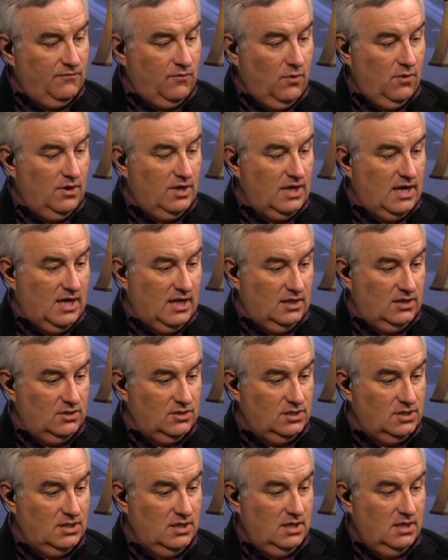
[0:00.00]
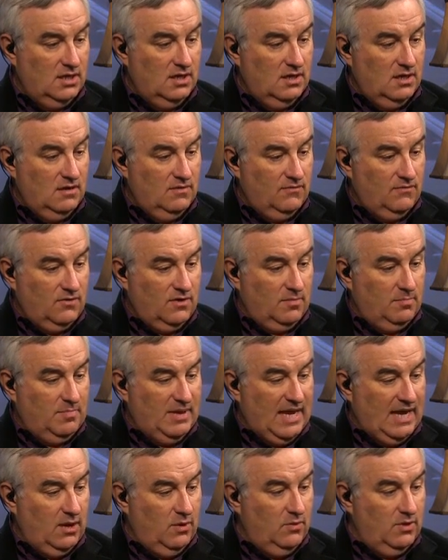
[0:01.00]
four dollars for a
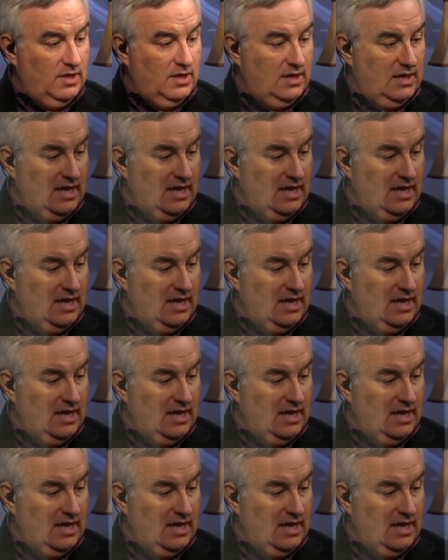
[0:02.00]
penguin